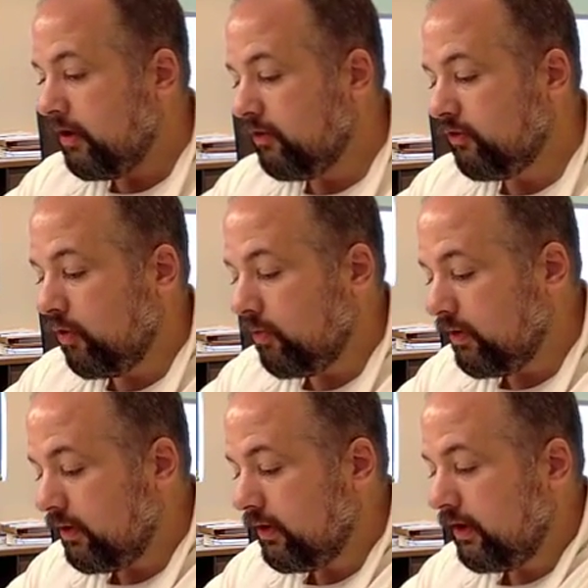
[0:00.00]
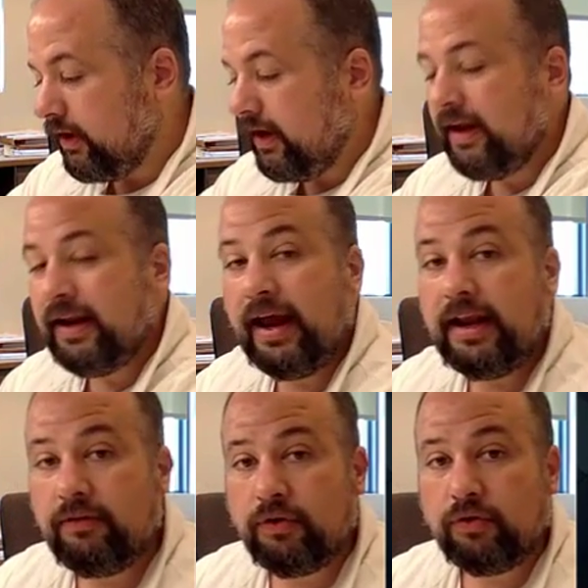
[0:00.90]
So in
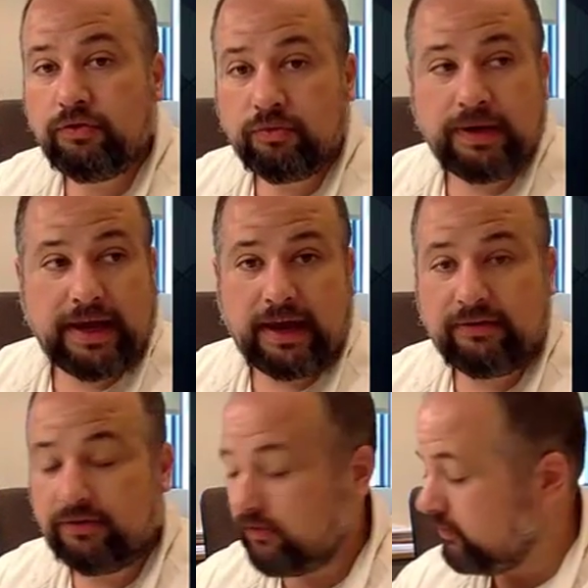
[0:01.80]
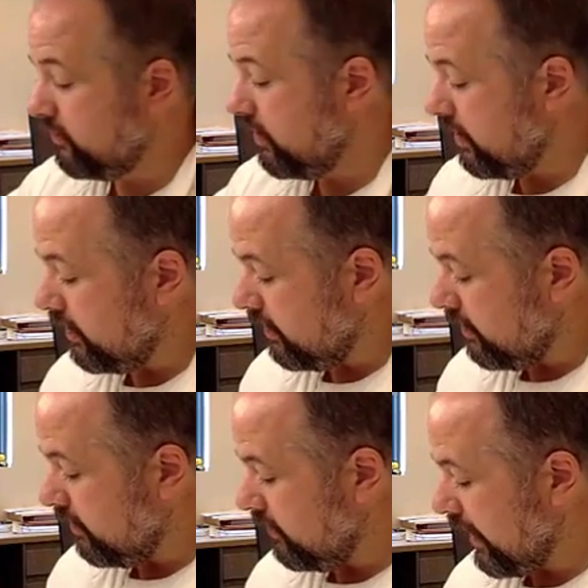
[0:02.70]
any of those three cases,
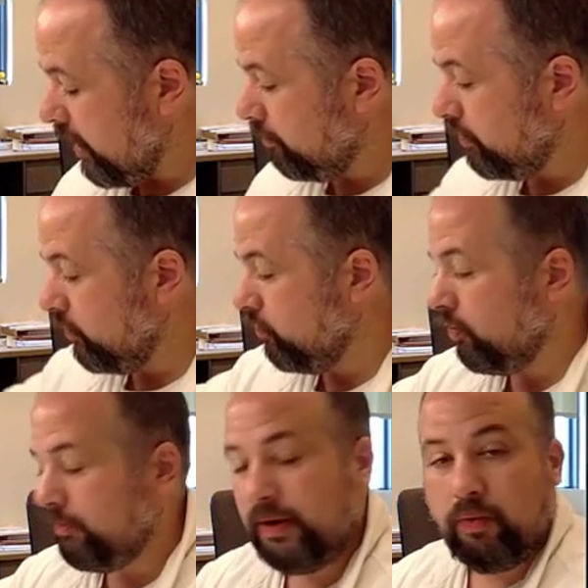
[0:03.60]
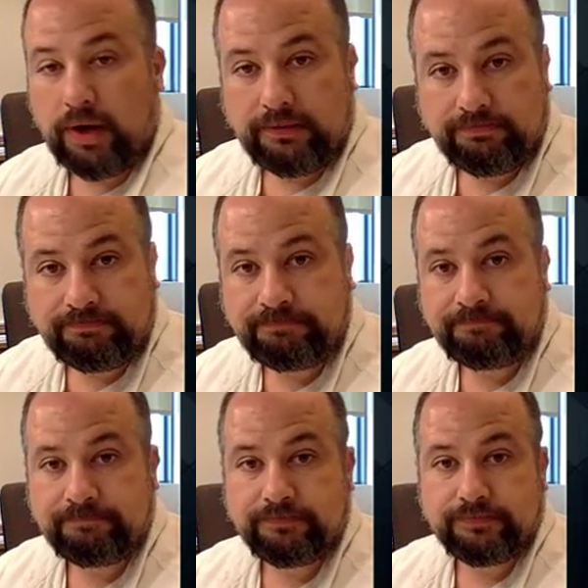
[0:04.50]
the output will be 1,
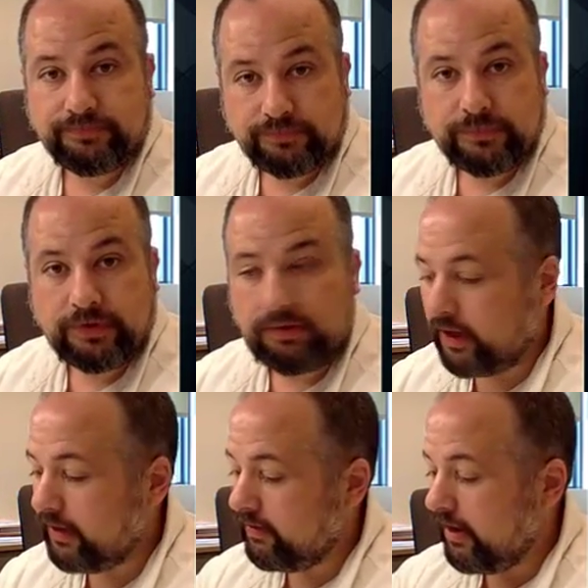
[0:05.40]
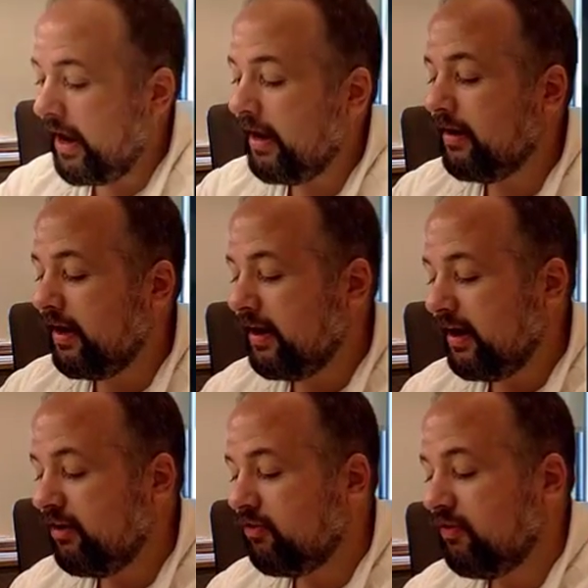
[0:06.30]
right? And in
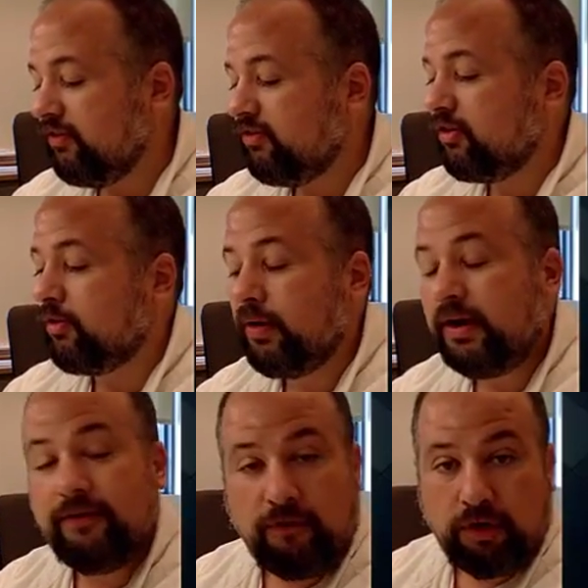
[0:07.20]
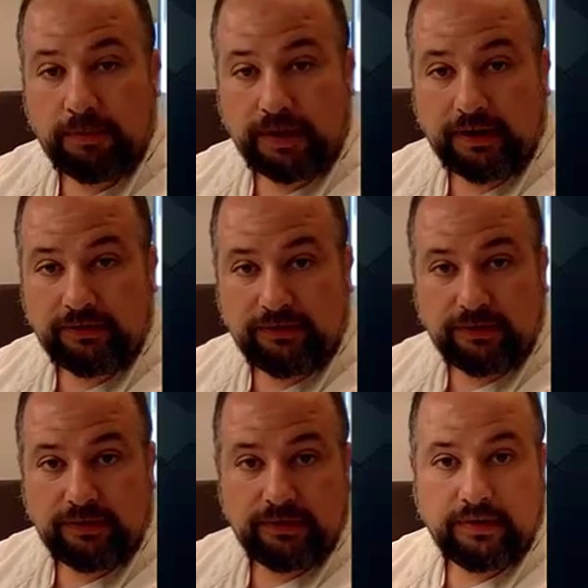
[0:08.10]
each of these three formulas,
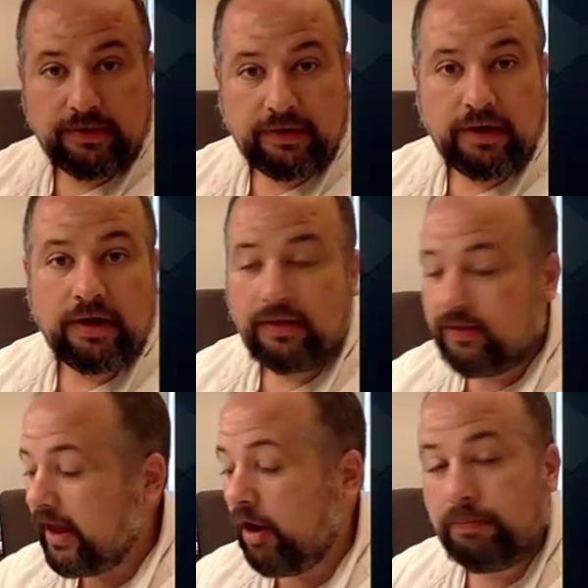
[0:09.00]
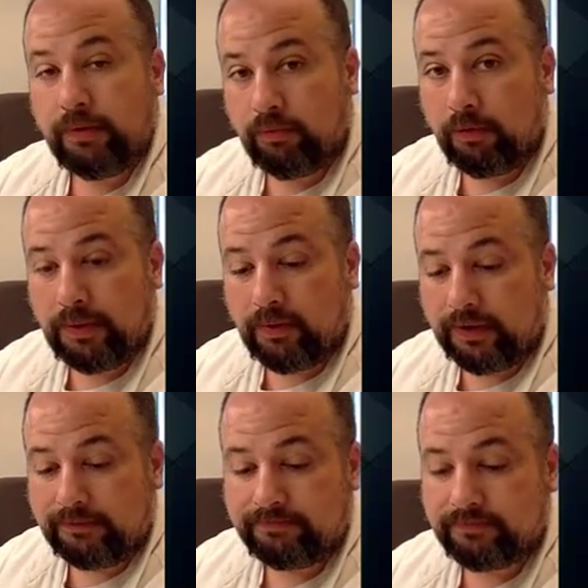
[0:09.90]
the output will be
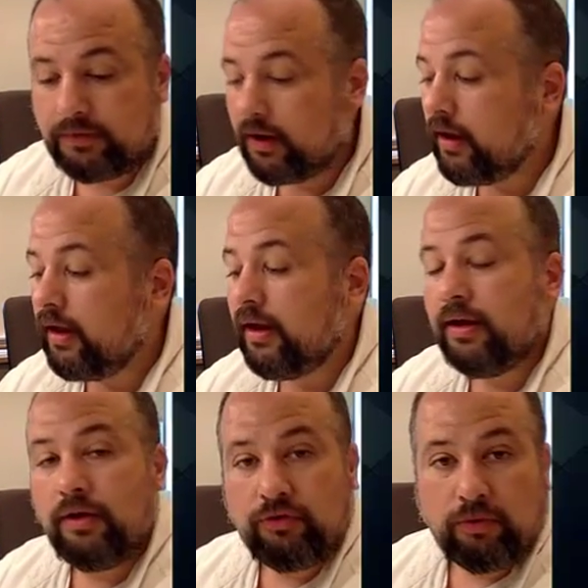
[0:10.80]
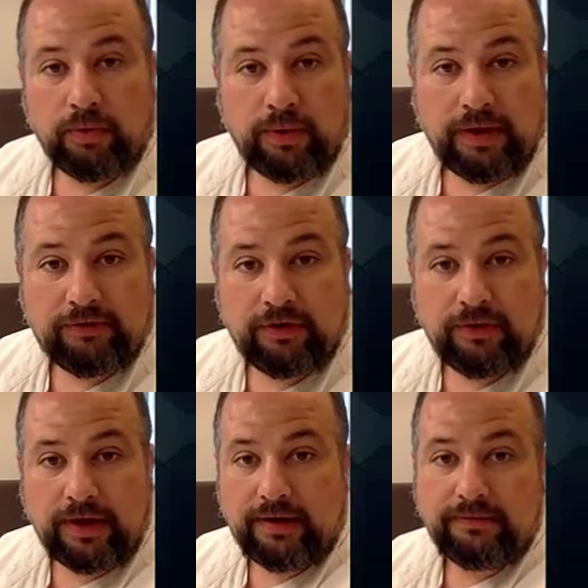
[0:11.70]
1. So what do we have to do
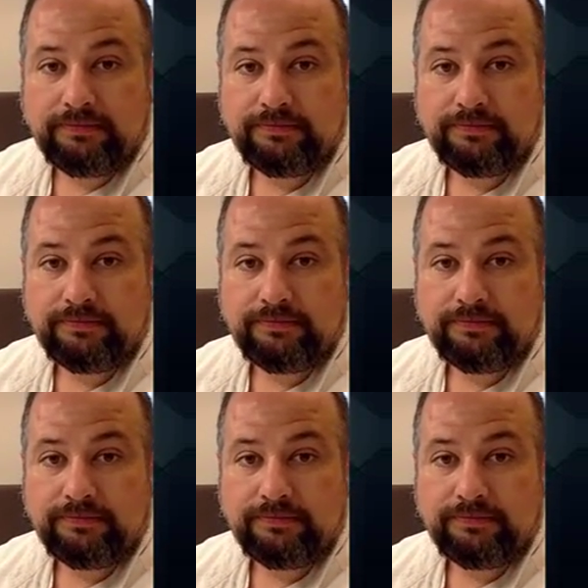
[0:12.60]
then?